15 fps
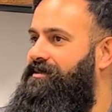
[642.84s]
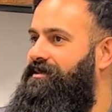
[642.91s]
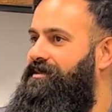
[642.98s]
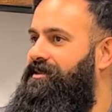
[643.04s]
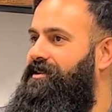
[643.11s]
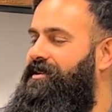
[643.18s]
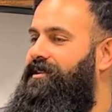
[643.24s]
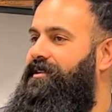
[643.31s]

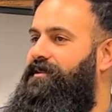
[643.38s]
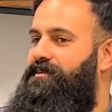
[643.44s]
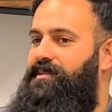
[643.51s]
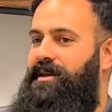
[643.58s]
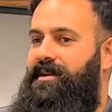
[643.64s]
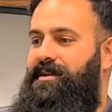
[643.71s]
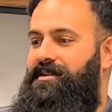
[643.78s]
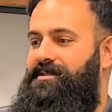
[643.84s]
hmm.
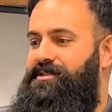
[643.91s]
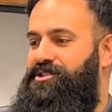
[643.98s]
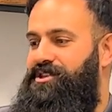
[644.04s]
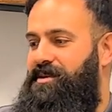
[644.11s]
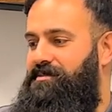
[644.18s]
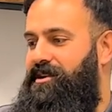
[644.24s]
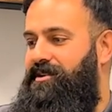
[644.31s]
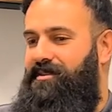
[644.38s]
because
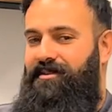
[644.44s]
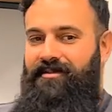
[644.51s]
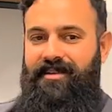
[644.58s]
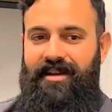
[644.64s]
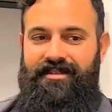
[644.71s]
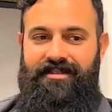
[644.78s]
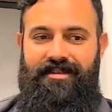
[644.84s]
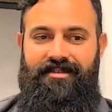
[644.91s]
sheet metal
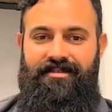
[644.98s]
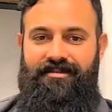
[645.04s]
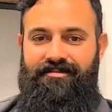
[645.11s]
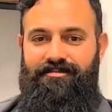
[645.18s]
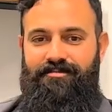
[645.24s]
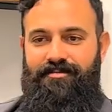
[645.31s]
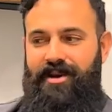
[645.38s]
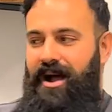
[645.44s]
has this
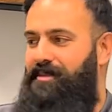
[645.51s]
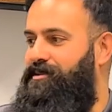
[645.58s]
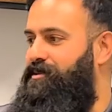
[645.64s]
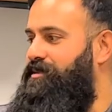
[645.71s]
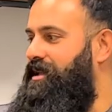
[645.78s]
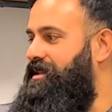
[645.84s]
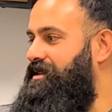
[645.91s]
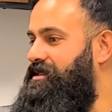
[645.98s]

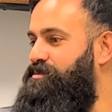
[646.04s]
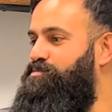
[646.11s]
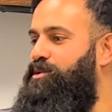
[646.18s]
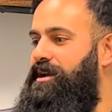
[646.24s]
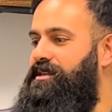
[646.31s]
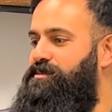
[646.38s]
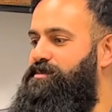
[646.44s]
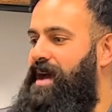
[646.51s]
problem that it
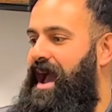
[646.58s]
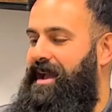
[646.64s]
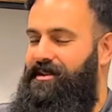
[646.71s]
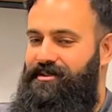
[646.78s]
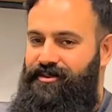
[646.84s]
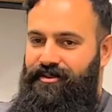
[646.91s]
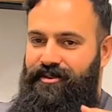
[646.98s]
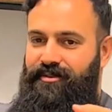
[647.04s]
springs back.
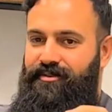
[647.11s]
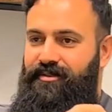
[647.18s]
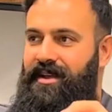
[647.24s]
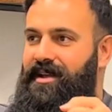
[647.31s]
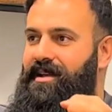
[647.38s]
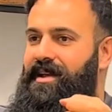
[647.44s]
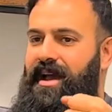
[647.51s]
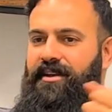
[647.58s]
So you,
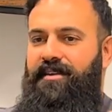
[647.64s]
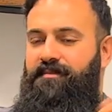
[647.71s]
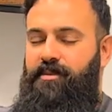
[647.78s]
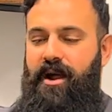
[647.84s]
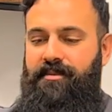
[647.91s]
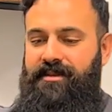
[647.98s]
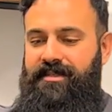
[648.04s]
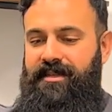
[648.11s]
mm. you've
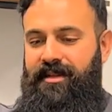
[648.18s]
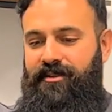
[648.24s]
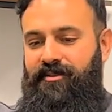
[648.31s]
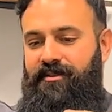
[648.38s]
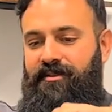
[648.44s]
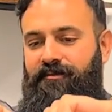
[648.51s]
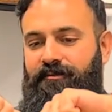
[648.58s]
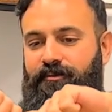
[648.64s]
probably seen it. You
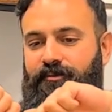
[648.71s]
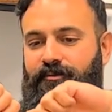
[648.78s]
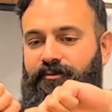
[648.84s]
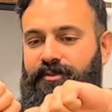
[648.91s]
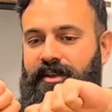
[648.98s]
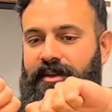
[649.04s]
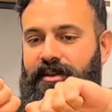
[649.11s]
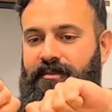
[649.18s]
def-
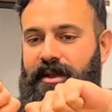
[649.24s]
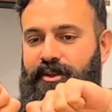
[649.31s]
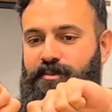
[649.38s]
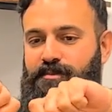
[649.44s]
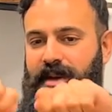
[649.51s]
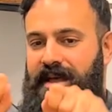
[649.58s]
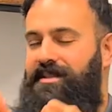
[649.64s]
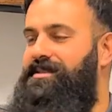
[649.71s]
when you
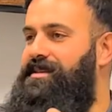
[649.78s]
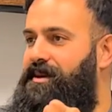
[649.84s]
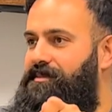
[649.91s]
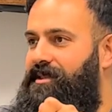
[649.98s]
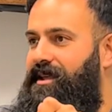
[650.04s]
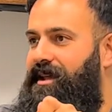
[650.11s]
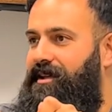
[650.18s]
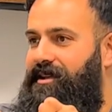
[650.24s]
bend
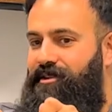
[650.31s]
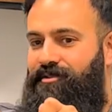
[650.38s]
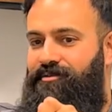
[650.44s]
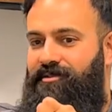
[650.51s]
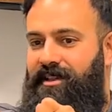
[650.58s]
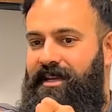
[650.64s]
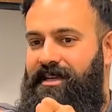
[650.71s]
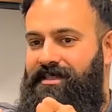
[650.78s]
something
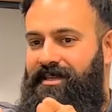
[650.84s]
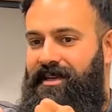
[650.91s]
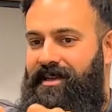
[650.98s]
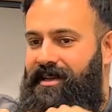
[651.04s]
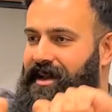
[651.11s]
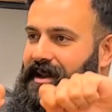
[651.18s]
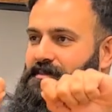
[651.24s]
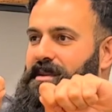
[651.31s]
and release it,
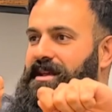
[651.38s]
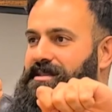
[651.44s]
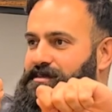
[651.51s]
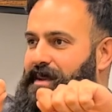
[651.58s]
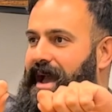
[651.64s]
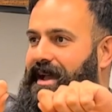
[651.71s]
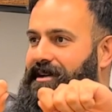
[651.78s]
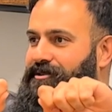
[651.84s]
it kind of bends
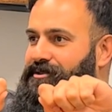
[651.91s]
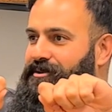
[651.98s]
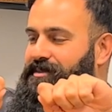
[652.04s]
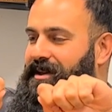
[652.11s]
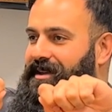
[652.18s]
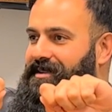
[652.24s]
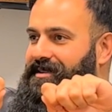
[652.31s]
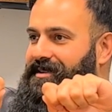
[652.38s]
back a little
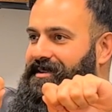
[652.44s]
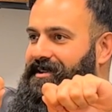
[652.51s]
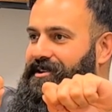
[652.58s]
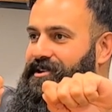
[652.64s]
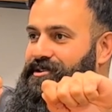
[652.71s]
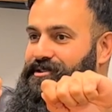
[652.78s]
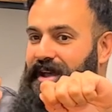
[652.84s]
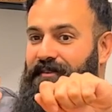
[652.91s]
bit.
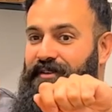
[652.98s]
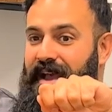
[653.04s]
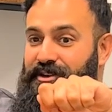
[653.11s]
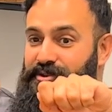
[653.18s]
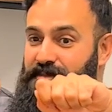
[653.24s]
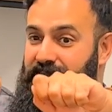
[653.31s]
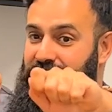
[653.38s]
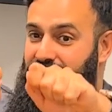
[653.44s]
So you have to
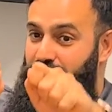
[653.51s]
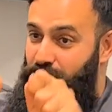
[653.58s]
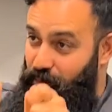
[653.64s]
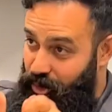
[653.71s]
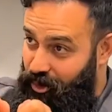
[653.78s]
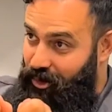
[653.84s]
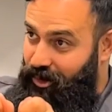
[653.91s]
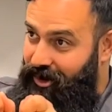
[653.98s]
actually bend it
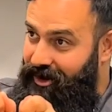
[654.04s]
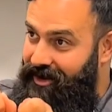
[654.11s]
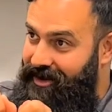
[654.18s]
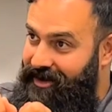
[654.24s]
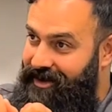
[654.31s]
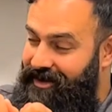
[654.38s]
more.